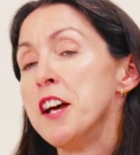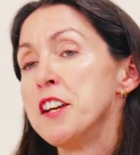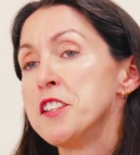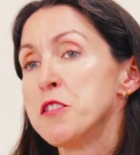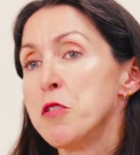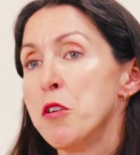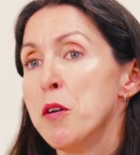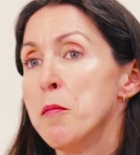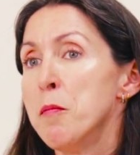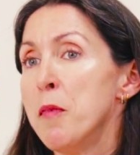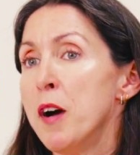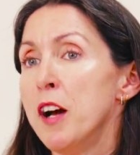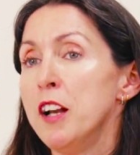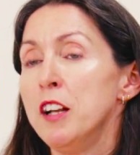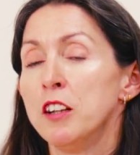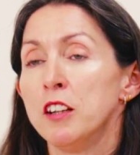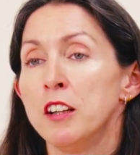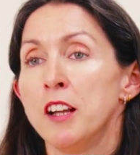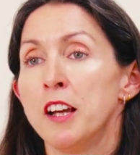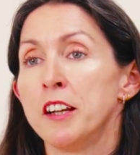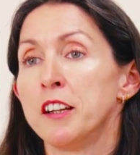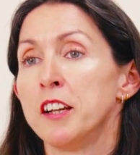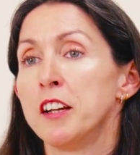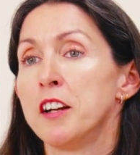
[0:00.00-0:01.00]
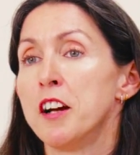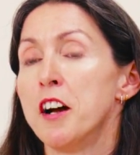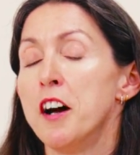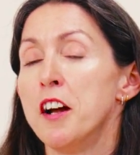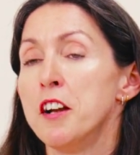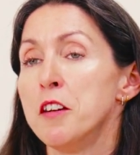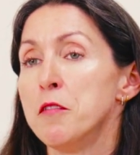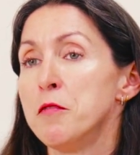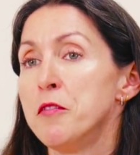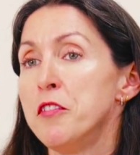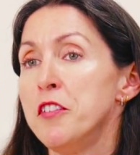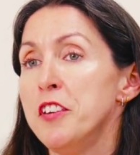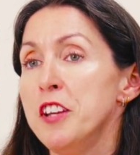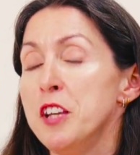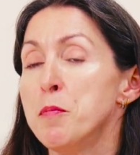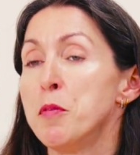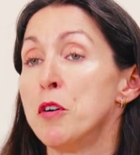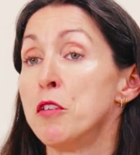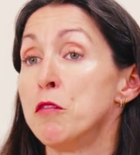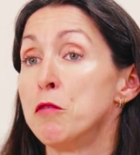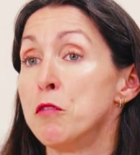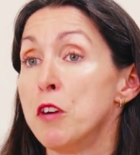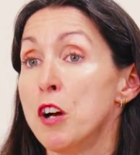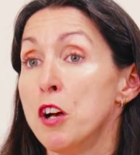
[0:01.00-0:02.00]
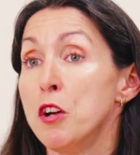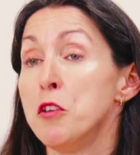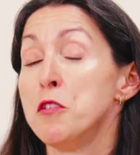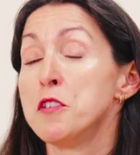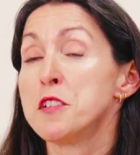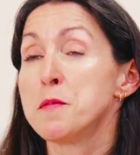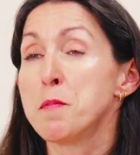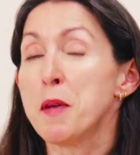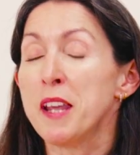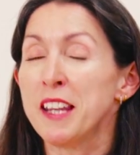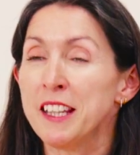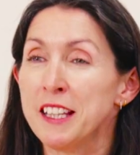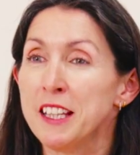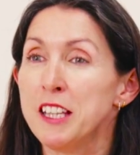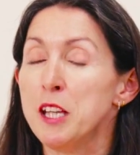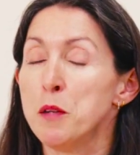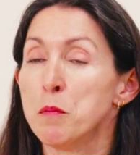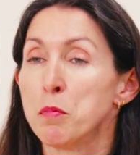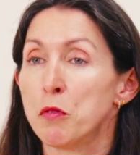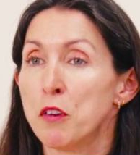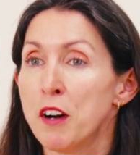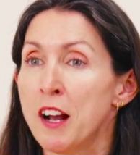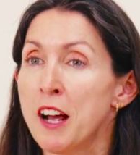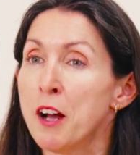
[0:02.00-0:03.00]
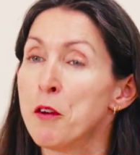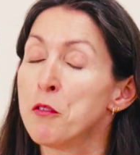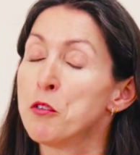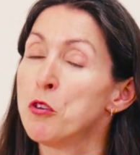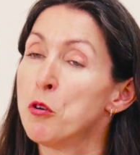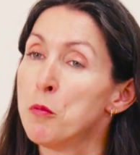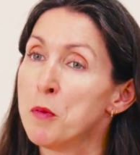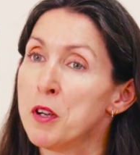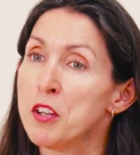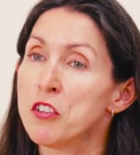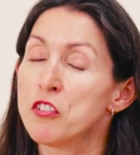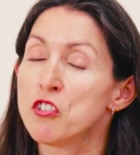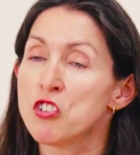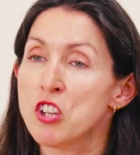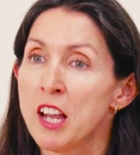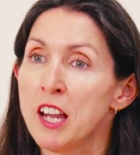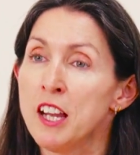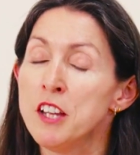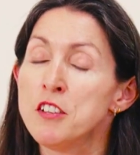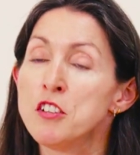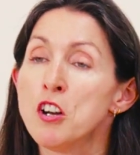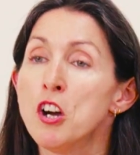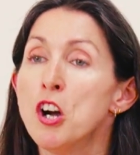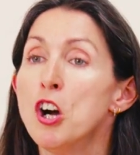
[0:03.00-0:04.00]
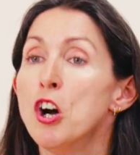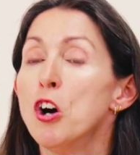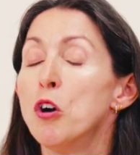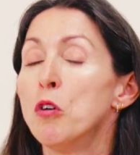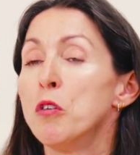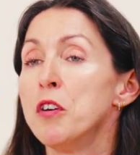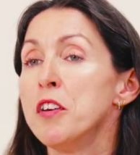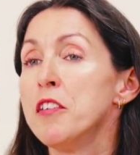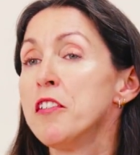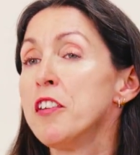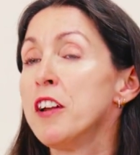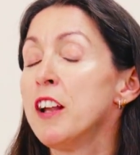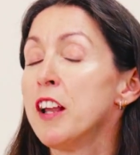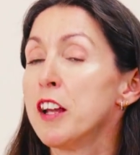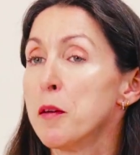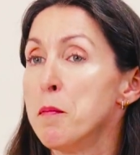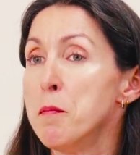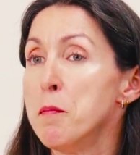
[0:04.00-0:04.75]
So it might look like a kind of deeper rose, pinky brown almost shade, or into like